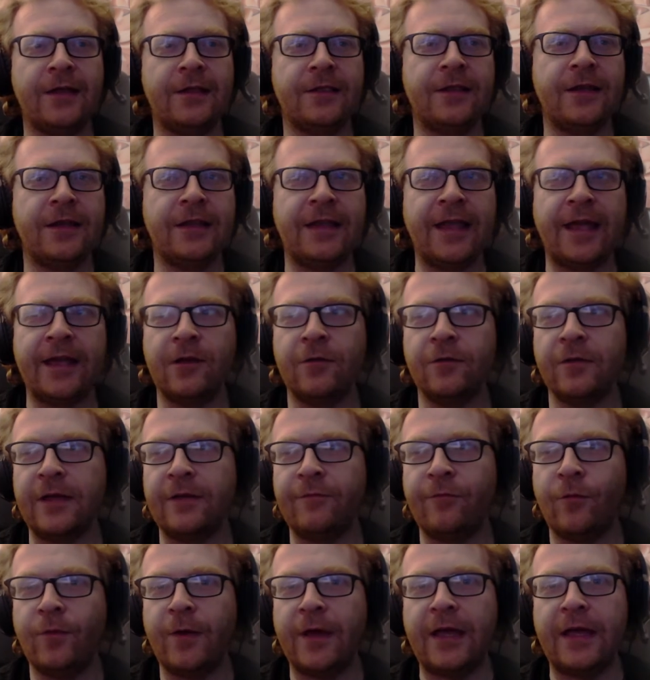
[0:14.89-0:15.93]
little Lego
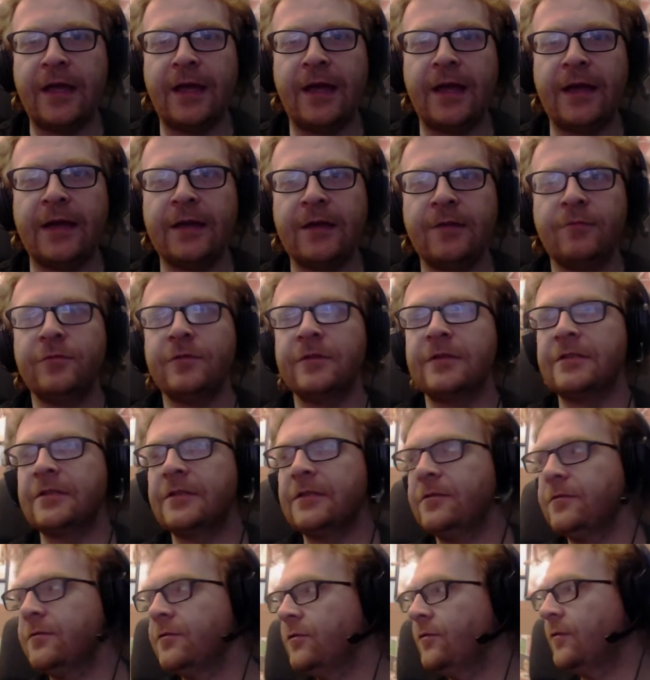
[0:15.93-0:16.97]
giveaway I was
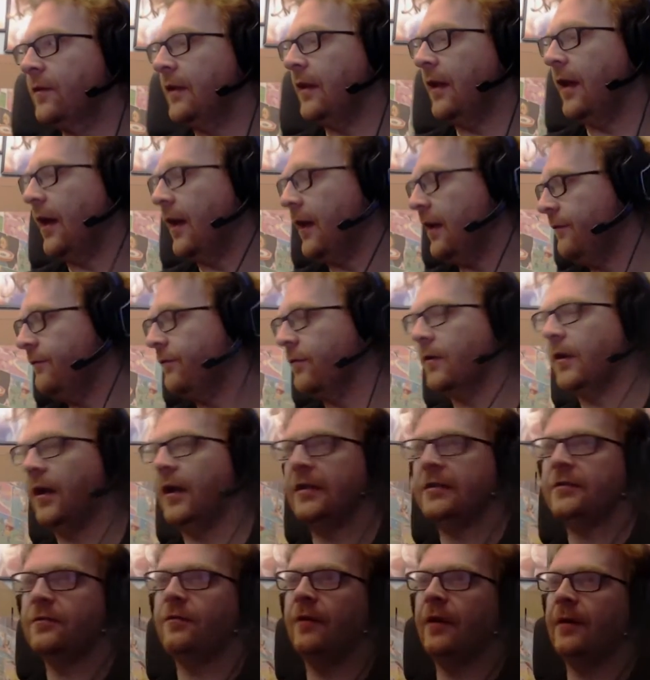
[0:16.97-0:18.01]
doing. I
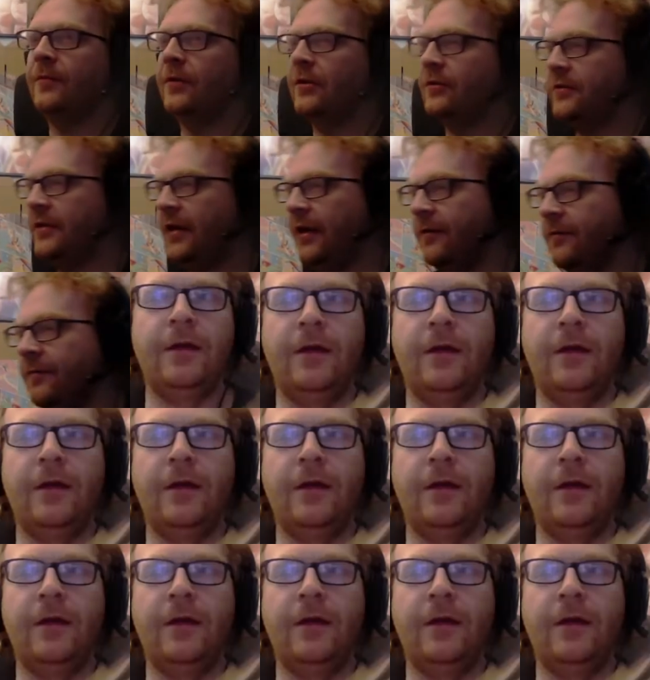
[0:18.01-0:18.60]
forgot to grab those down.